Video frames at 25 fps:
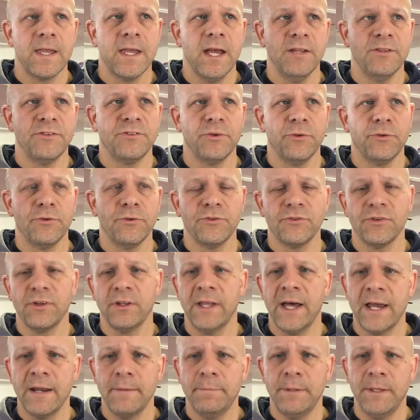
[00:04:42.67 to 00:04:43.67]
And so there's a
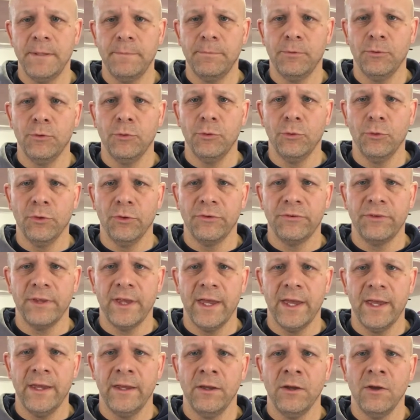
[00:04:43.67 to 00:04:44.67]
lot of people who will
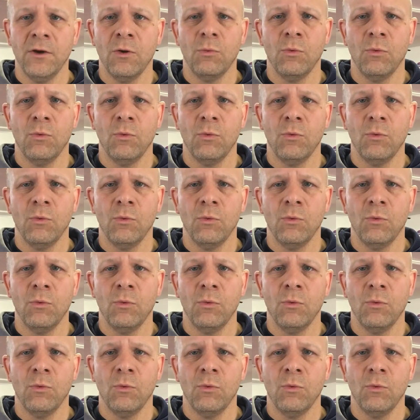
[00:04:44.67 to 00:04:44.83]
say,